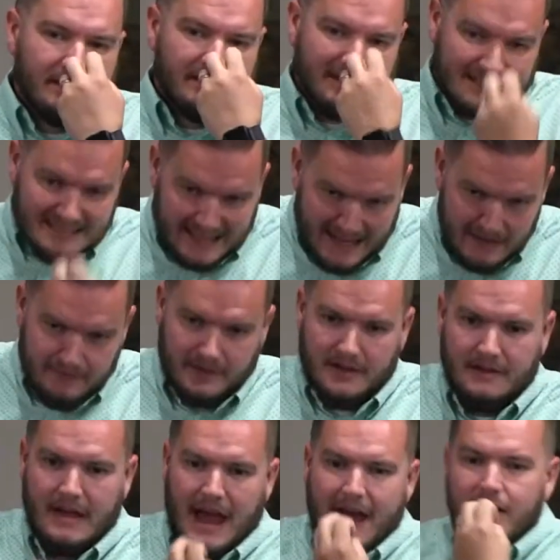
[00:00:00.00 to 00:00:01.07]

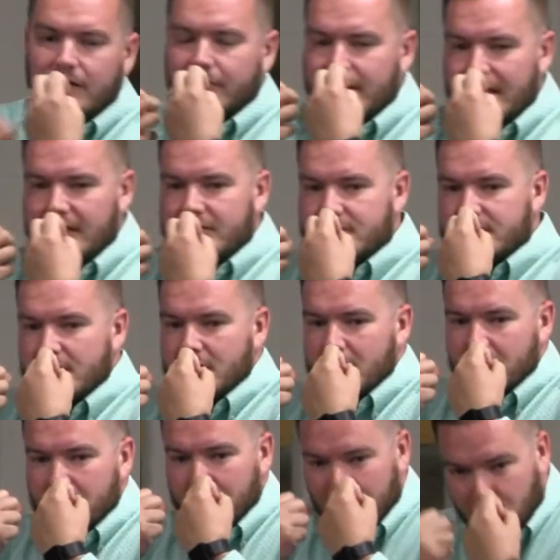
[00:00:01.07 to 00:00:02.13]
saliva, out of his
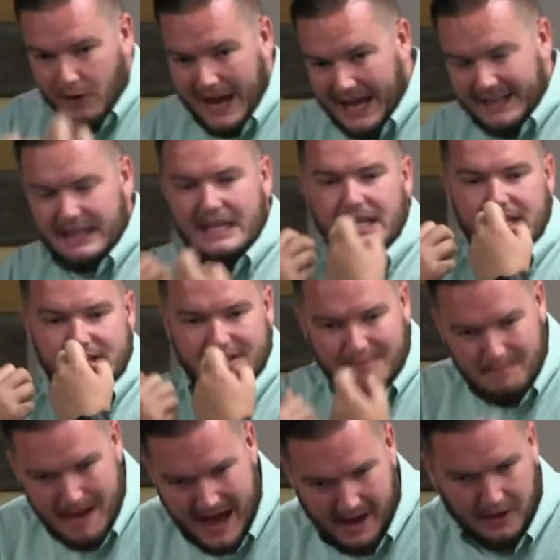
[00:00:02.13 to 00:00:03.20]
breath, his
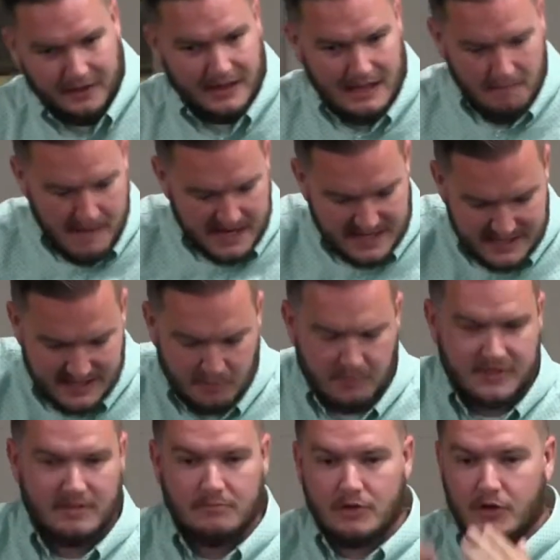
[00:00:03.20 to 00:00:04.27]
mouth, he mixes it with
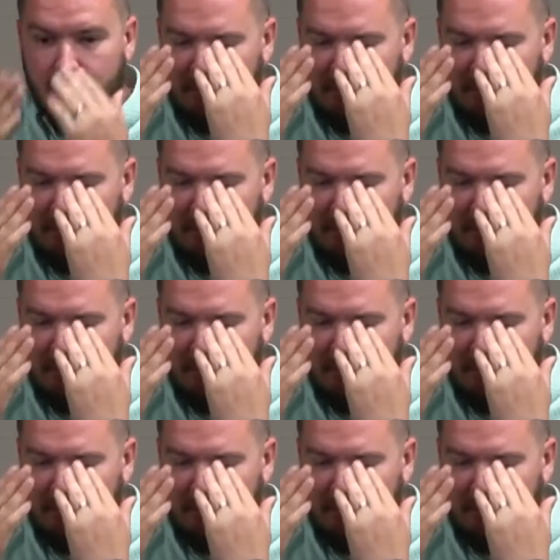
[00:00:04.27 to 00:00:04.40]
some dirt.